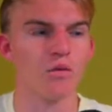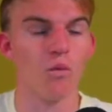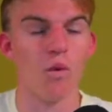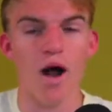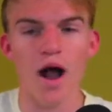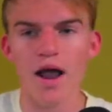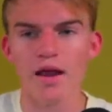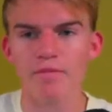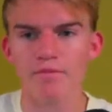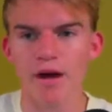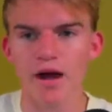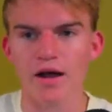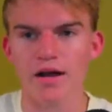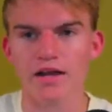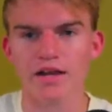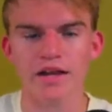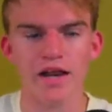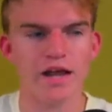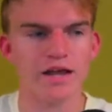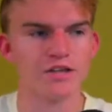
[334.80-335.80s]

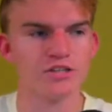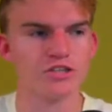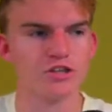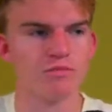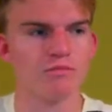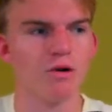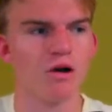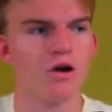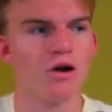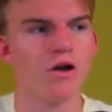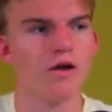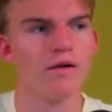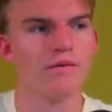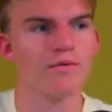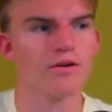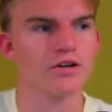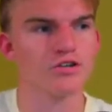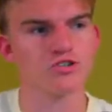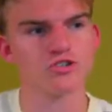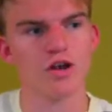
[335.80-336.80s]
wide-bodied, and tomorrow I
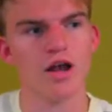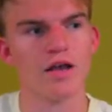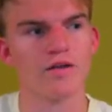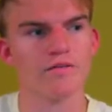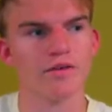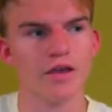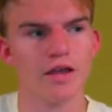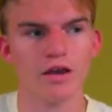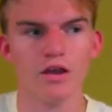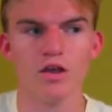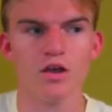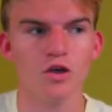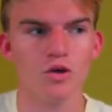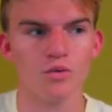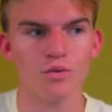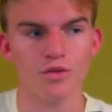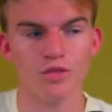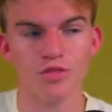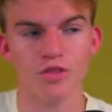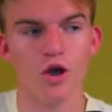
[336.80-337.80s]
want to drive it
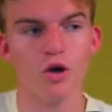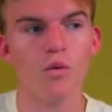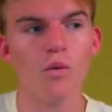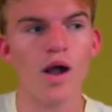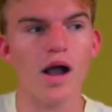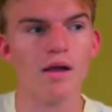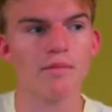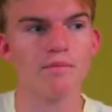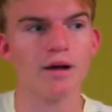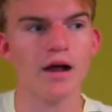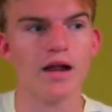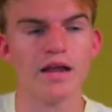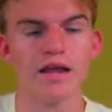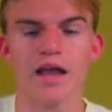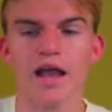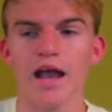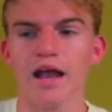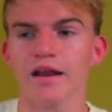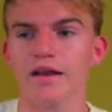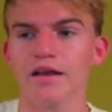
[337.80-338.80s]
with no
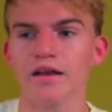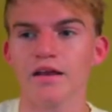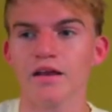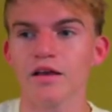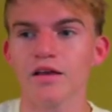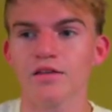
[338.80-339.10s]
wide-body, and